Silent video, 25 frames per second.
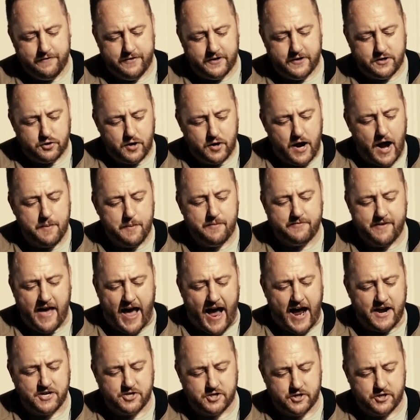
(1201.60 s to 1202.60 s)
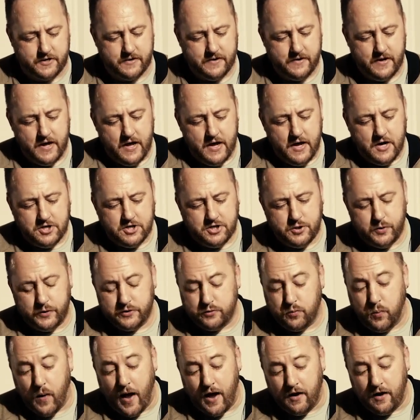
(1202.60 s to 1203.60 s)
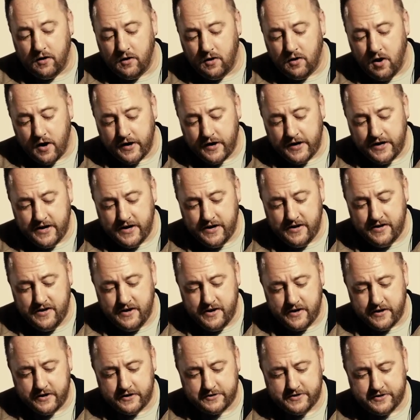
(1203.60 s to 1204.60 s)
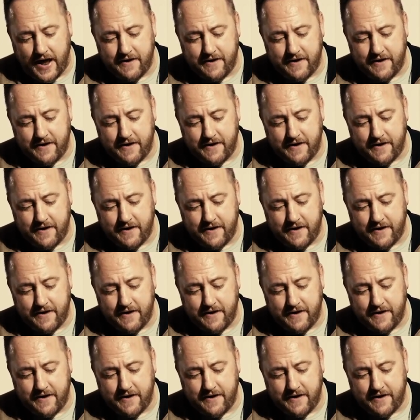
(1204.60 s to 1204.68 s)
of the tribe of Asher. She was well along in years,